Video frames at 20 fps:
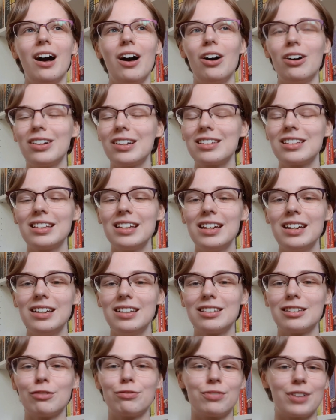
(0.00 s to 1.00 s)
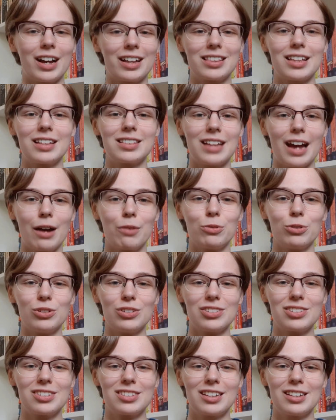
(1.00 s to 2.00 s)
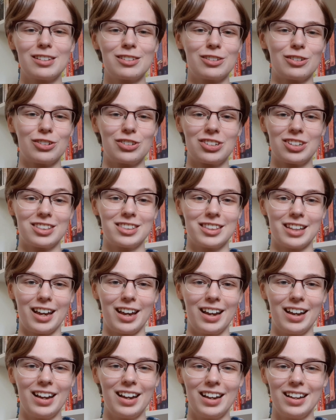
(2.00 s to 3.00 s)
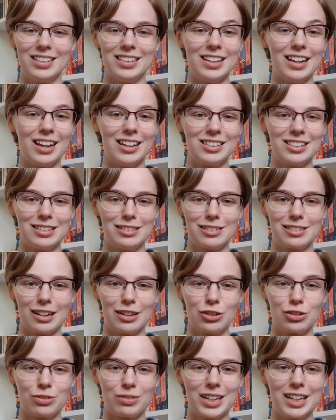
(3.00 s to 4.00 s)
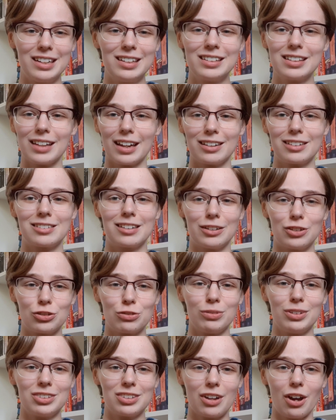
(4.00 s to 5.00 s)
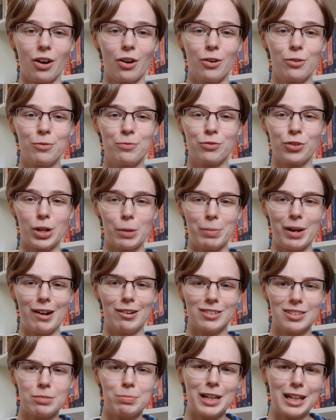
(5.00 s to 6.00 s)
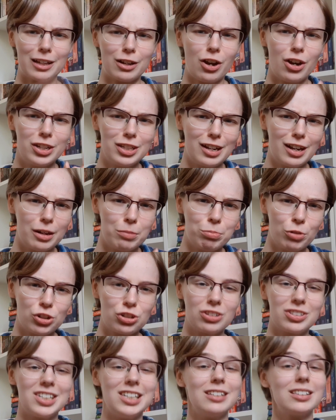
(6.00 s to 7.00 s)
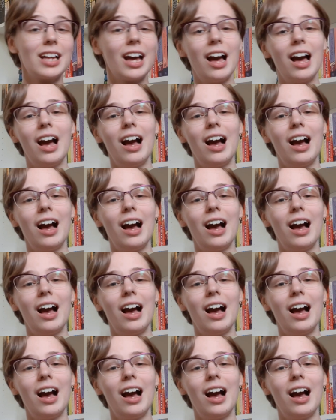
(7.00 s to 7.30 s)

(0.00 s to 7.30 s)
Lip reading: honestly, the fact that that was such a thing in the 18th century, like centuries ago, for your parents to be like, oh, you gotta brush your teeth.